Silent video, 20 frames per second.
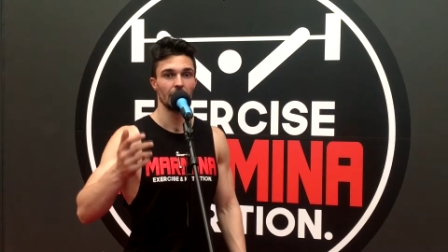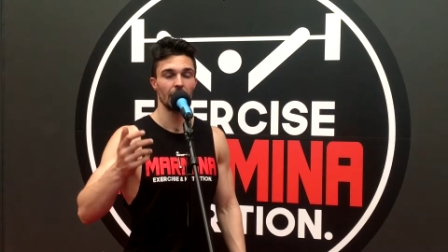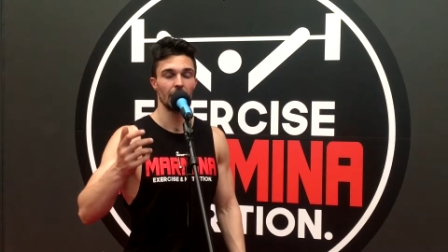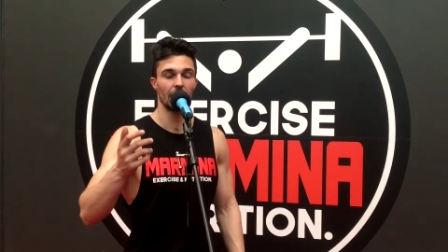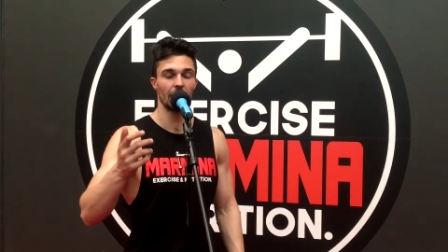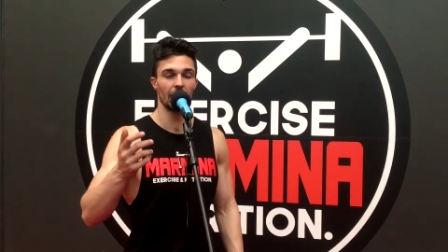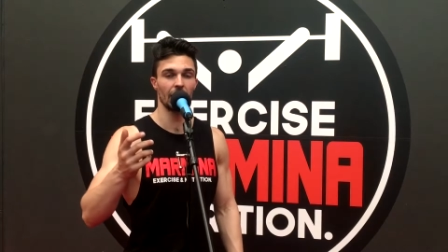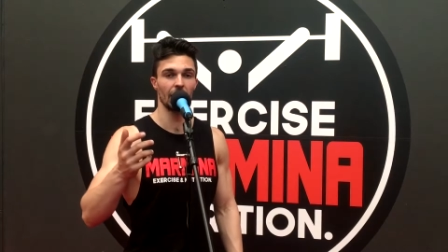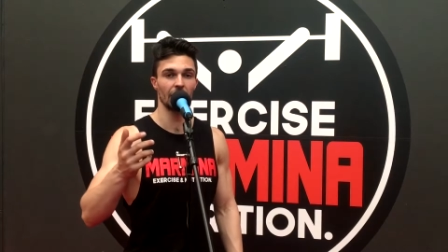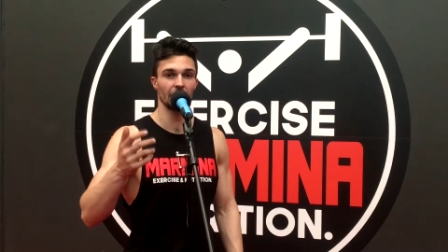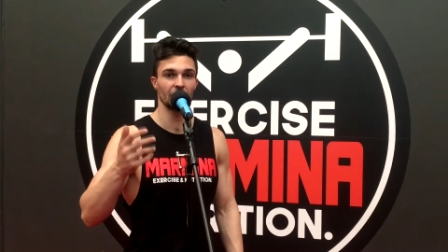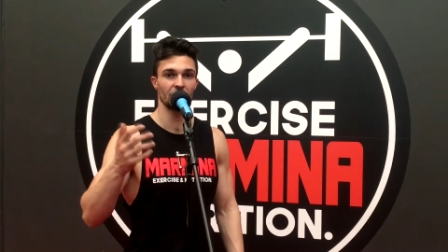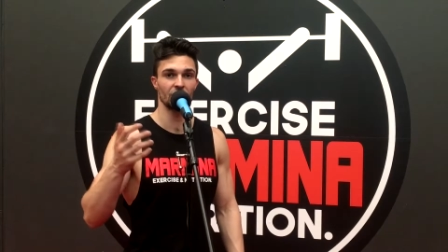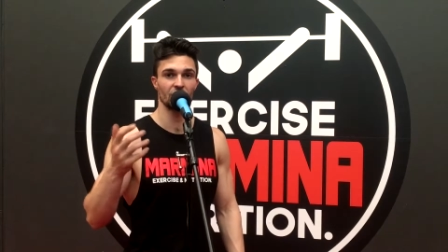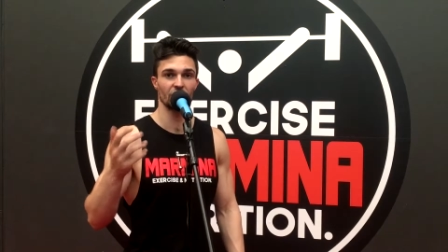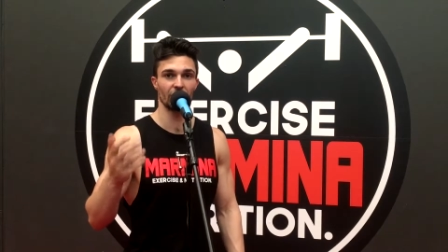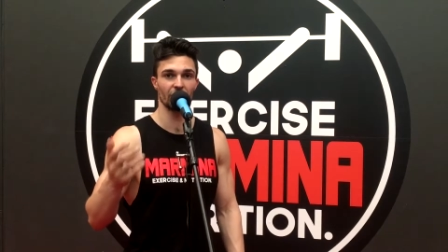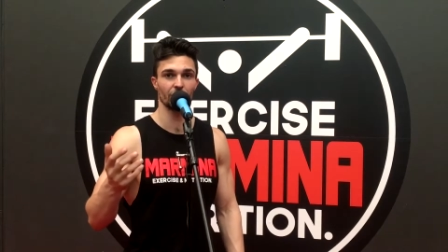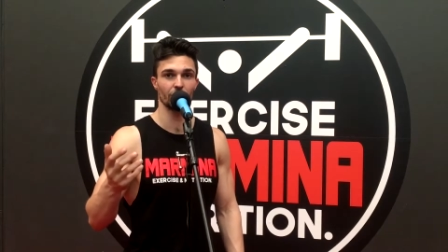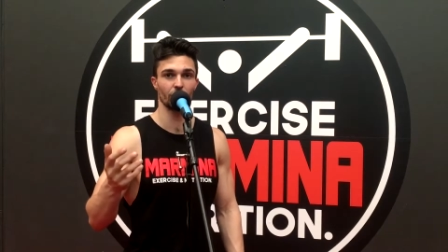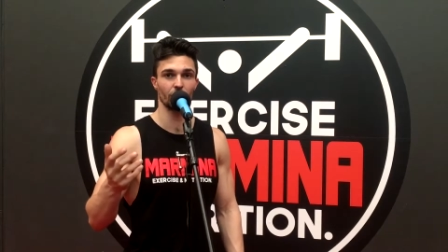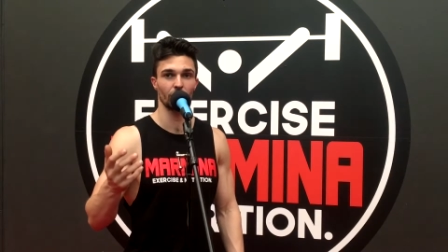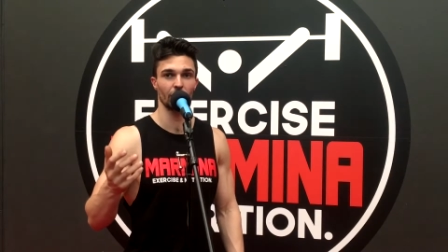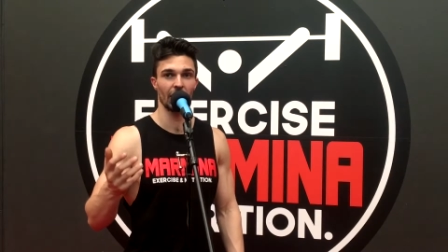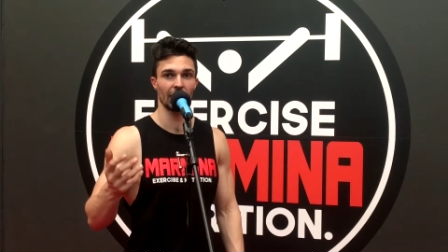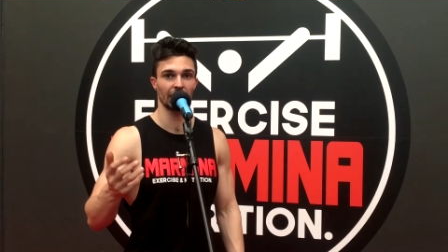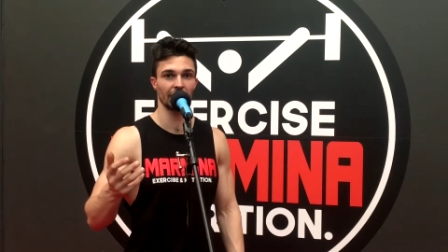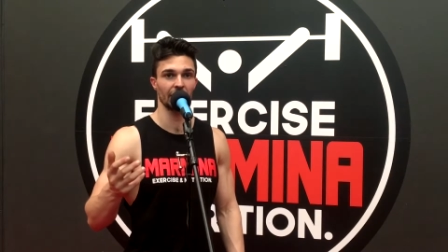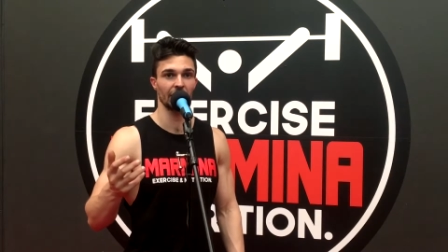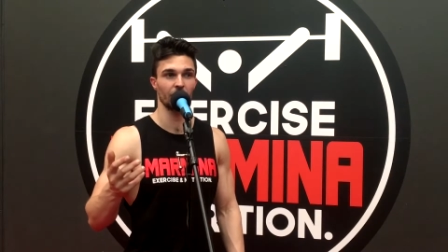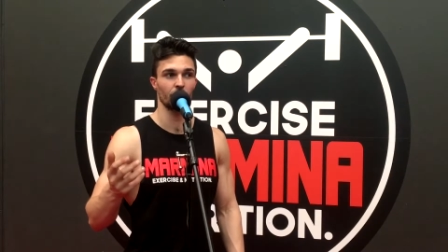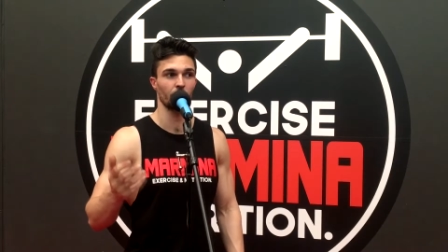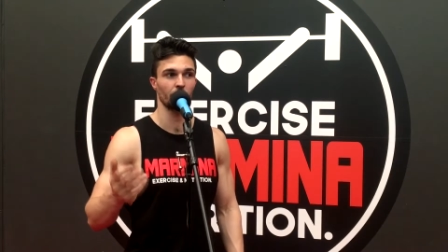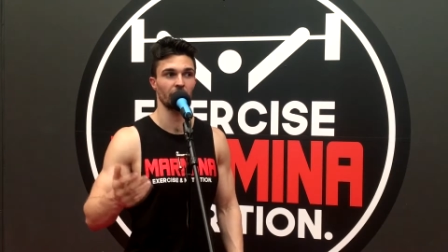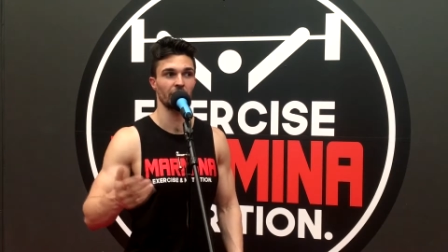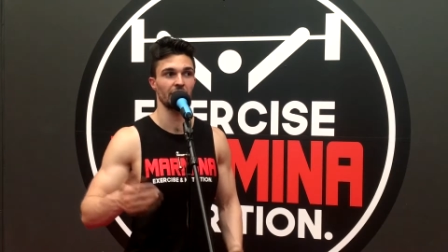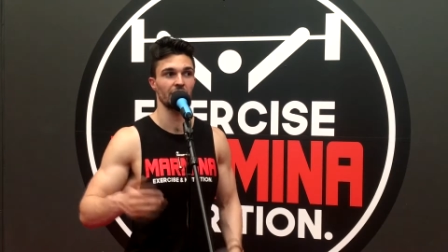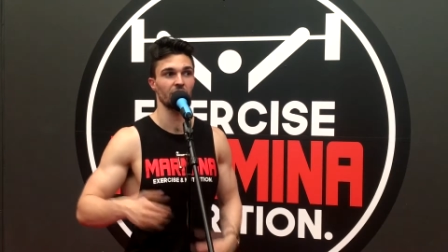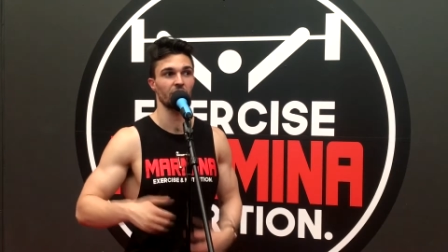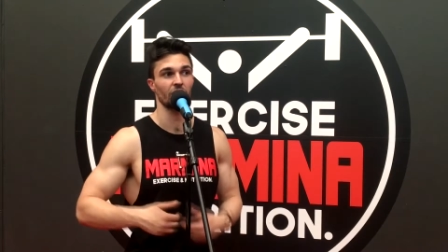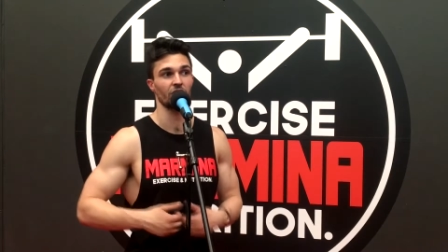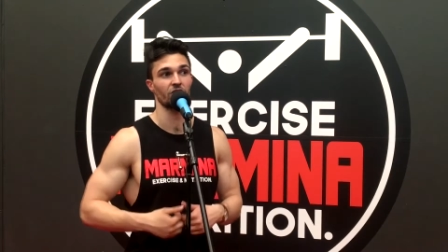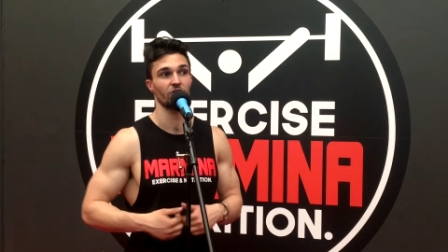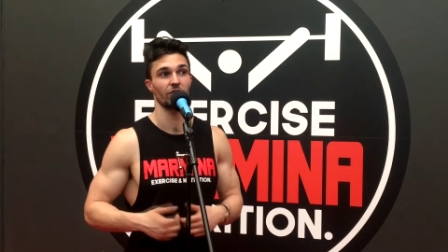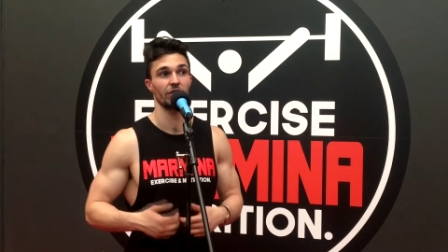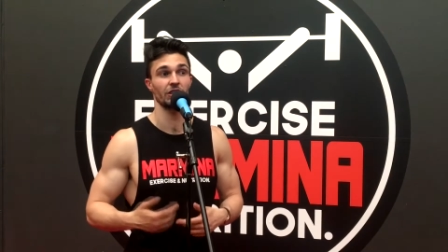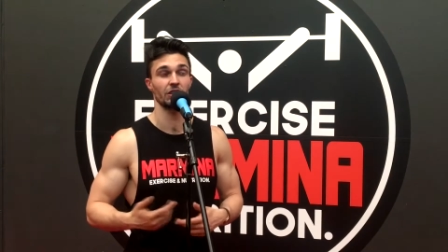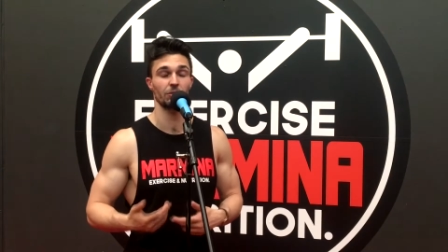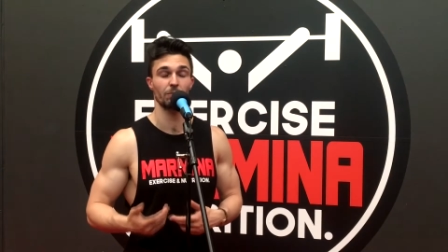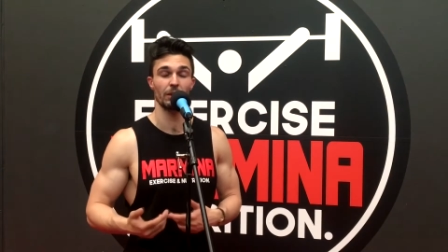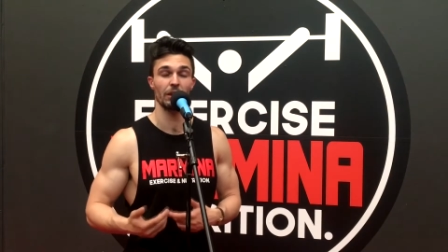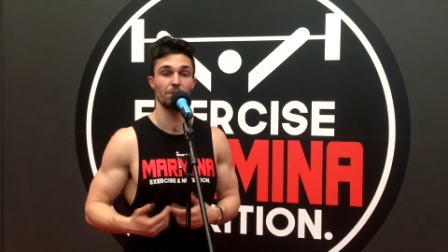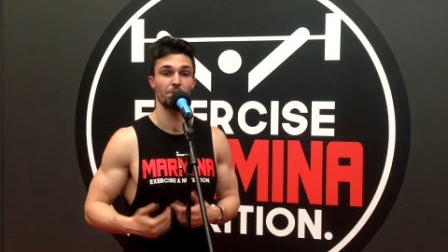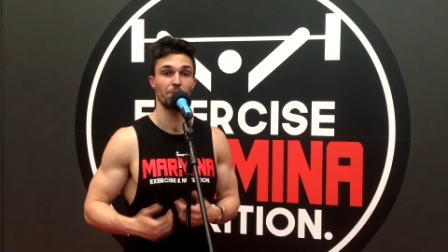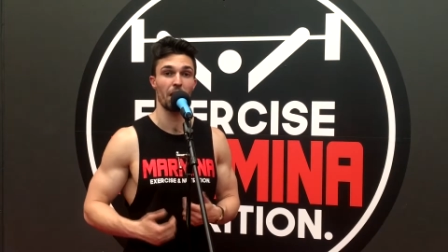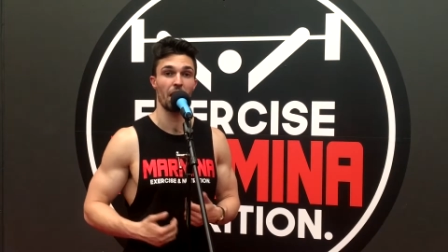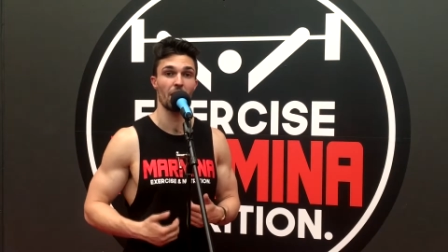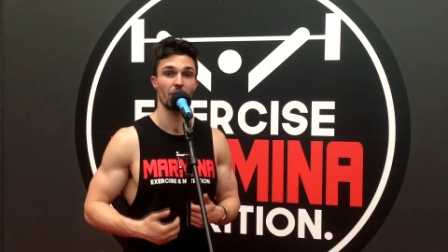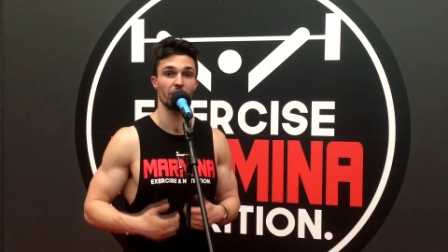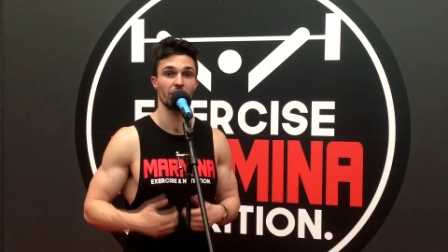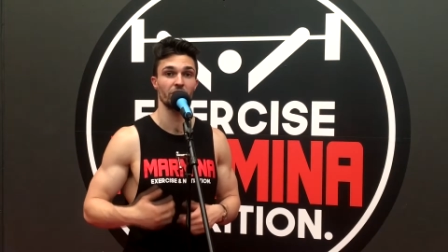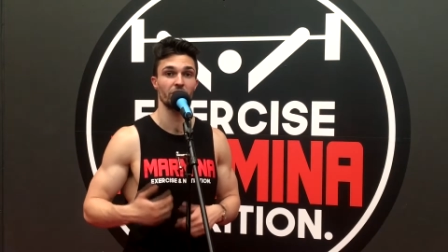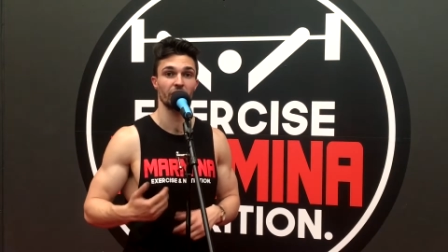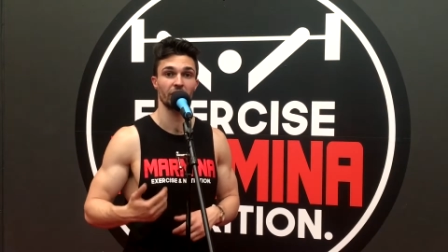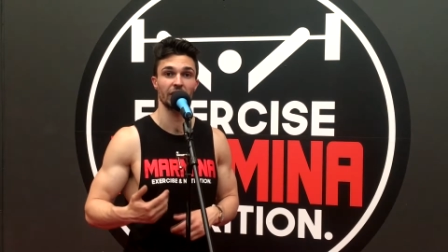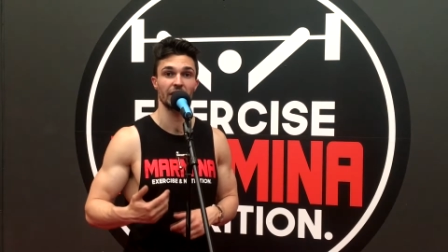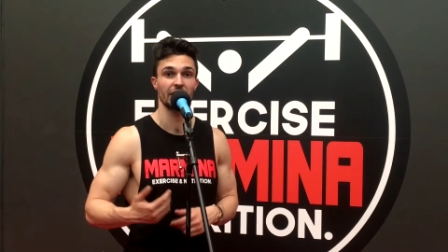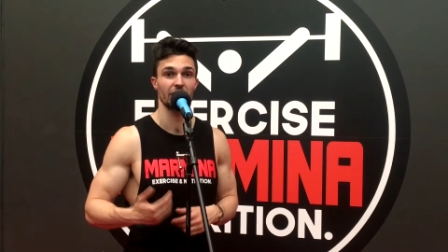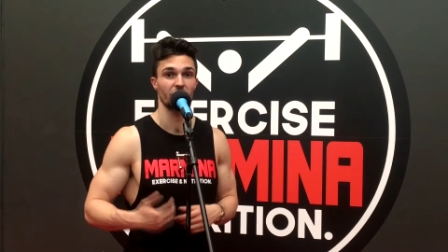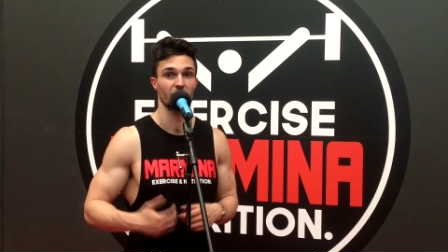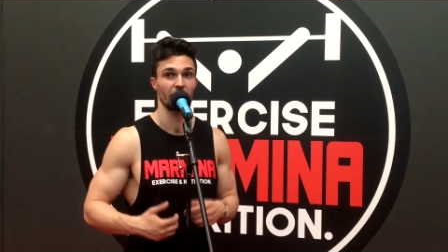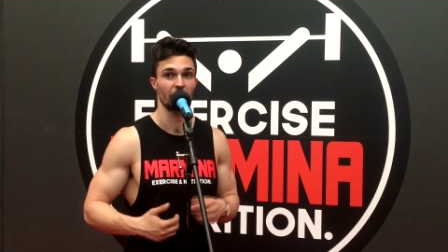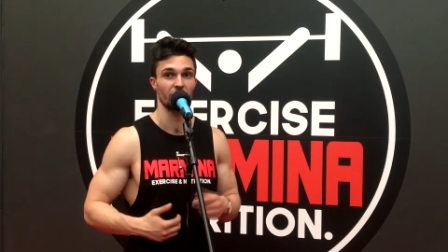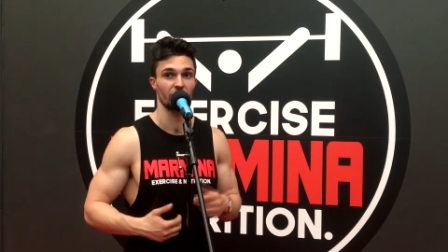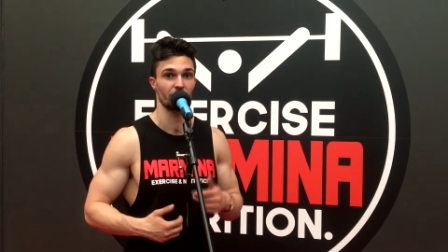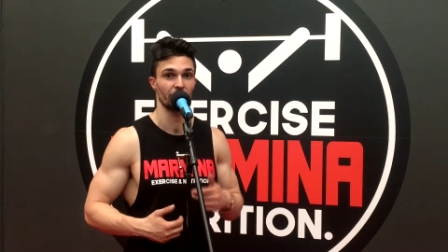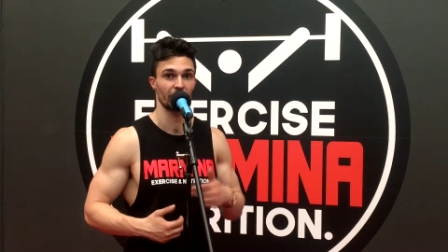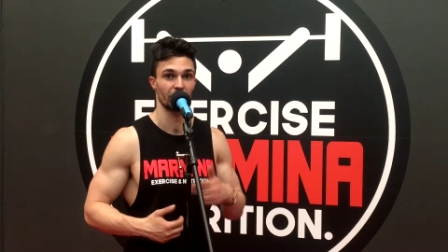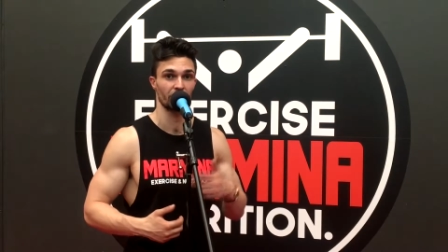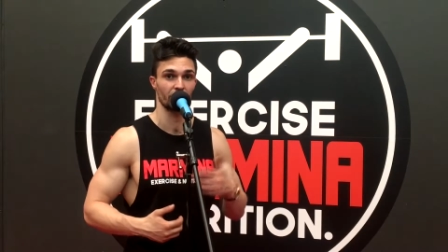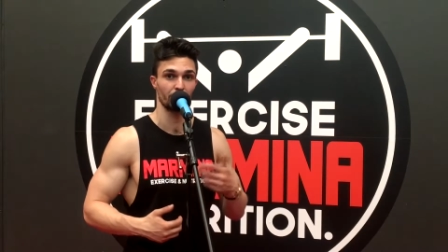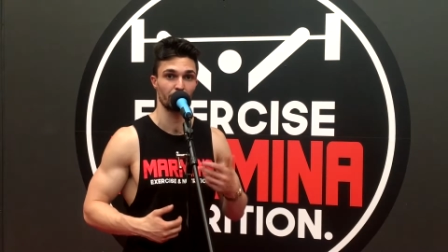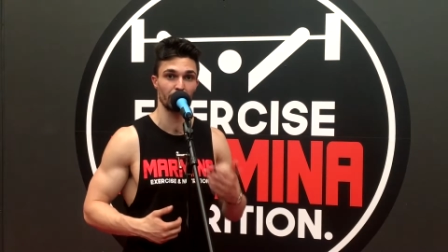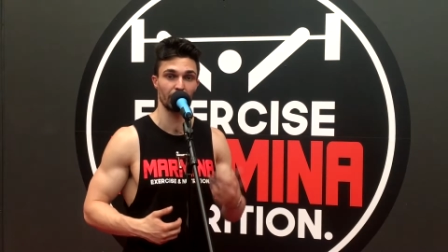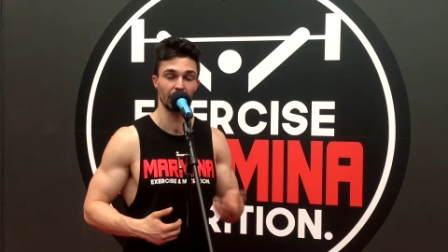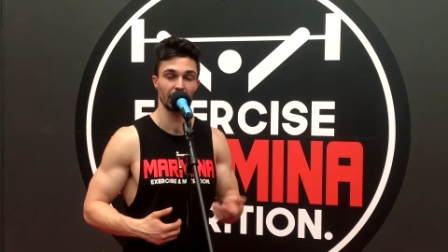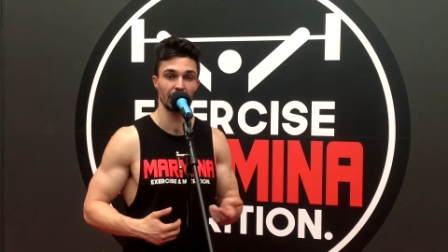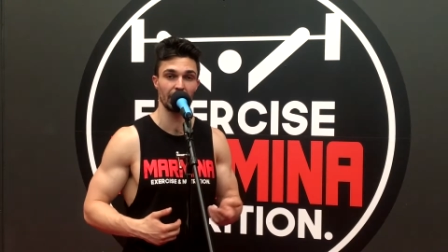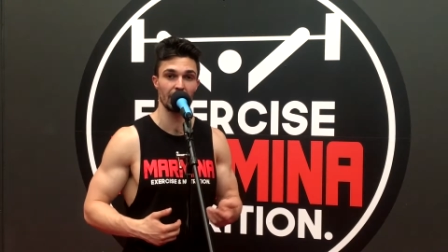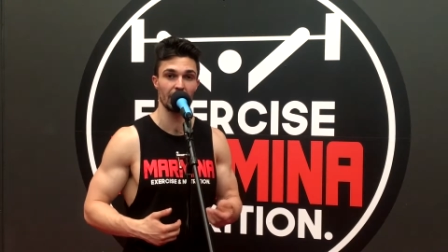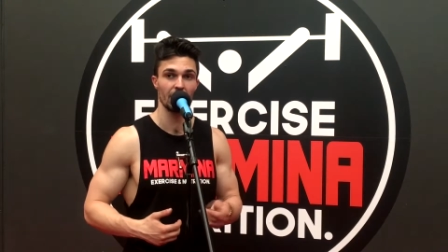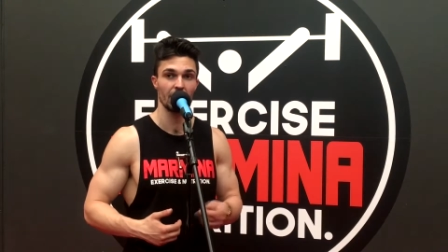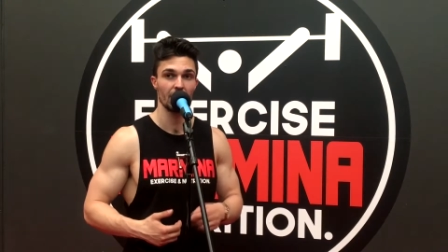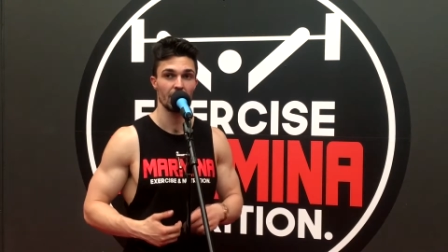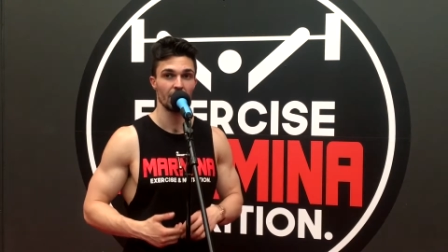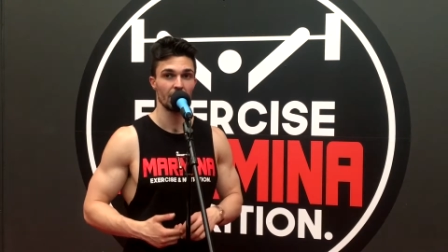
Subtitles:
athletic qualities like strength, speed, power, agility, and change of direction ability